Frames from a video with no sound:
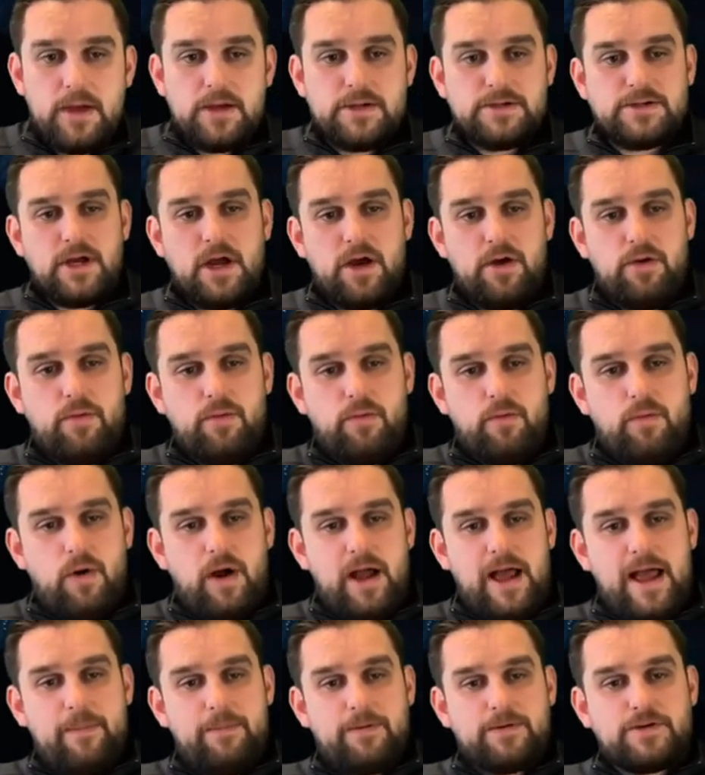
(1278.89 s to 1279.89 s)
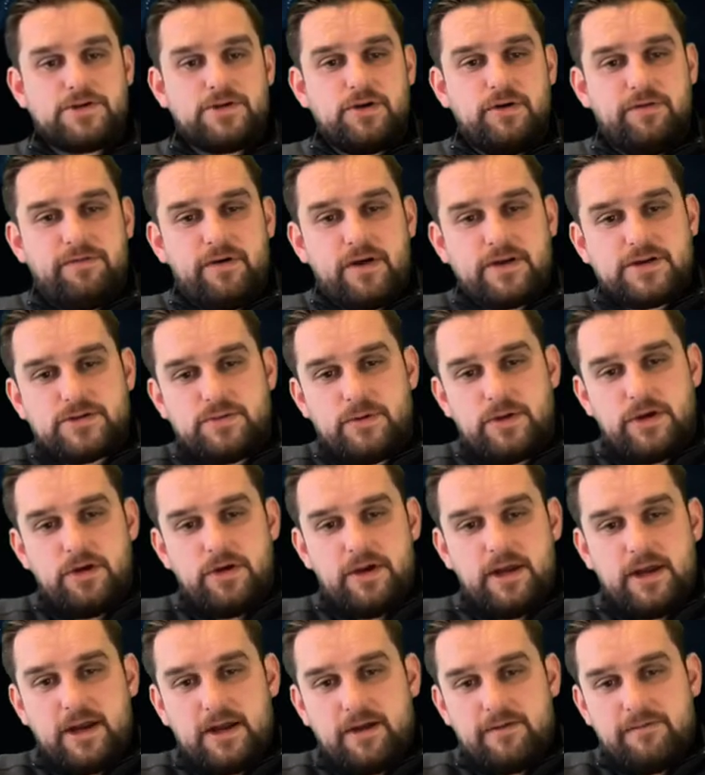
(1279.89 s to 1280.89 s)
So what happens to your funds when you
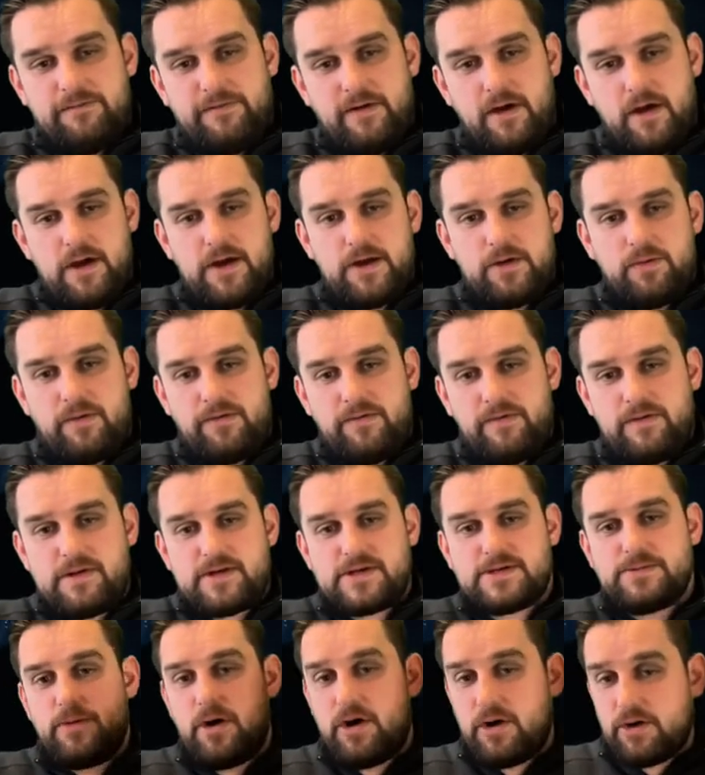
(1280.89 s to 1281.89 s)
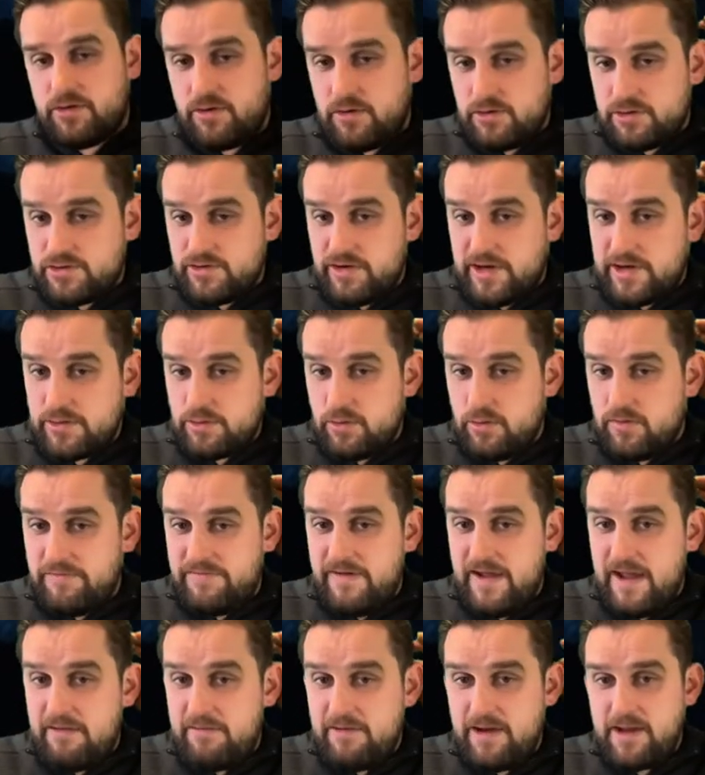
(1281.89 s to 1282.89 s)
get it converted within the smart contract will
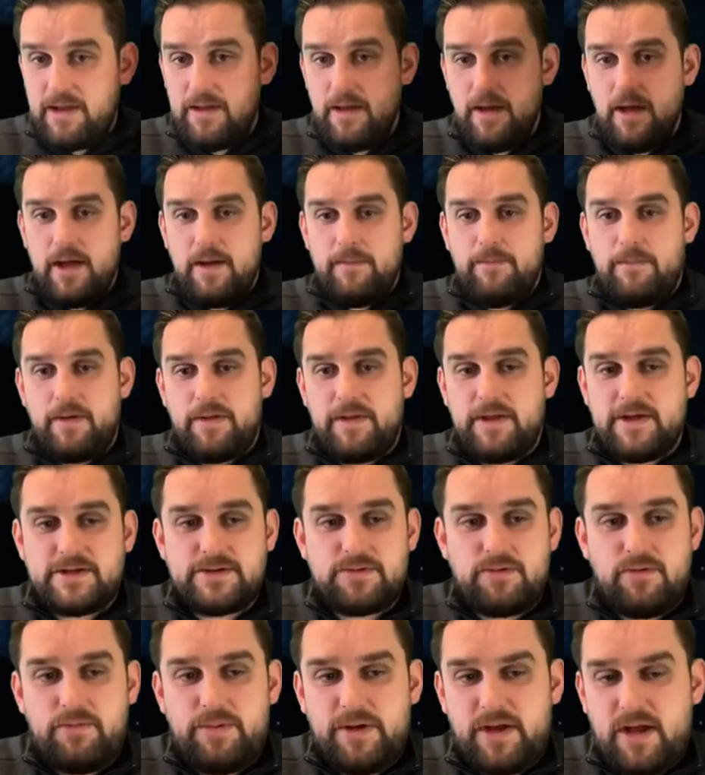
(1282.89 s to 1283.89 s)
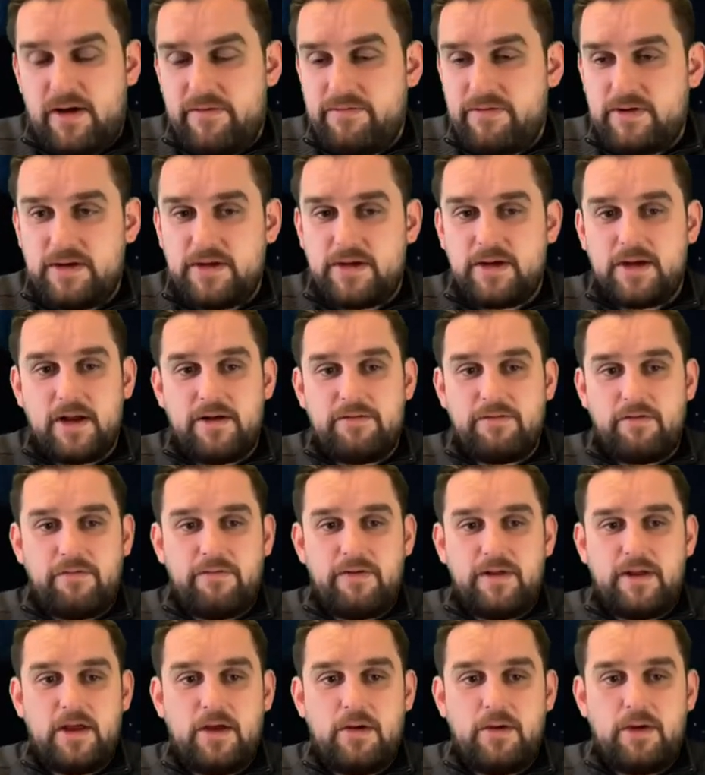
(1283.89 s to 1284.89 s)
vary, but this will be covered in another
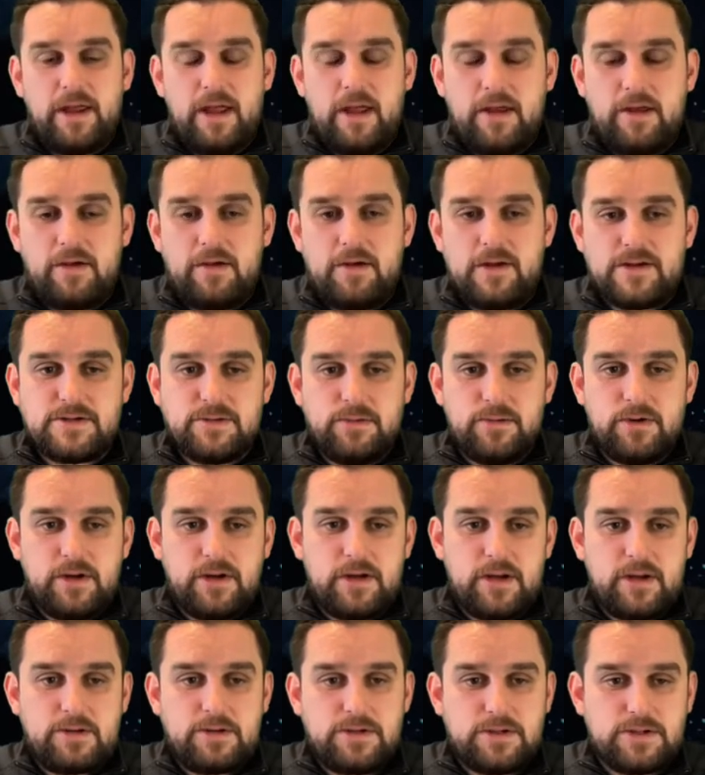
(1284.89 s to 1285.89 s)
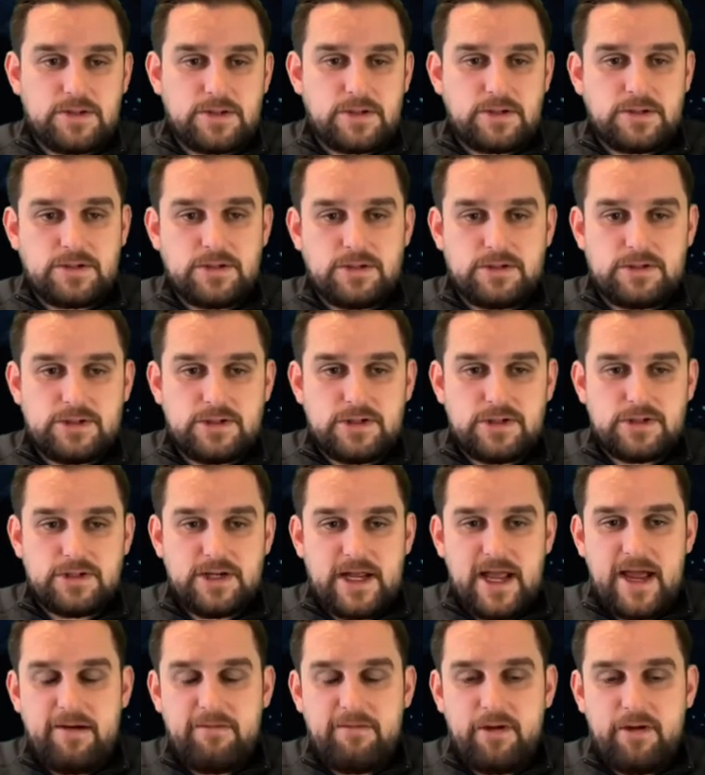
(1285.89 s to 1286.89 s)
video. Again, guys, I want to just
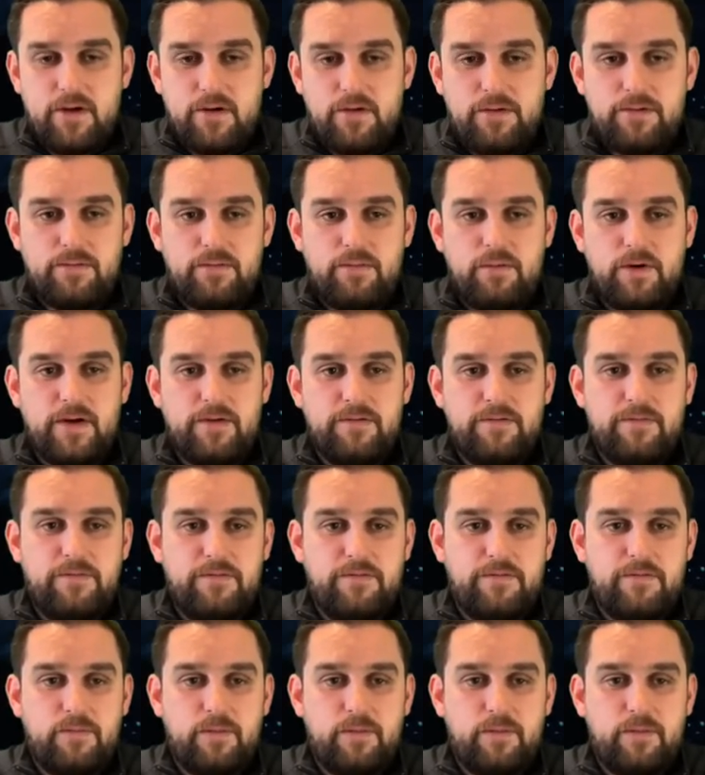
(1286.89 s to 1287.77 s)
carry on with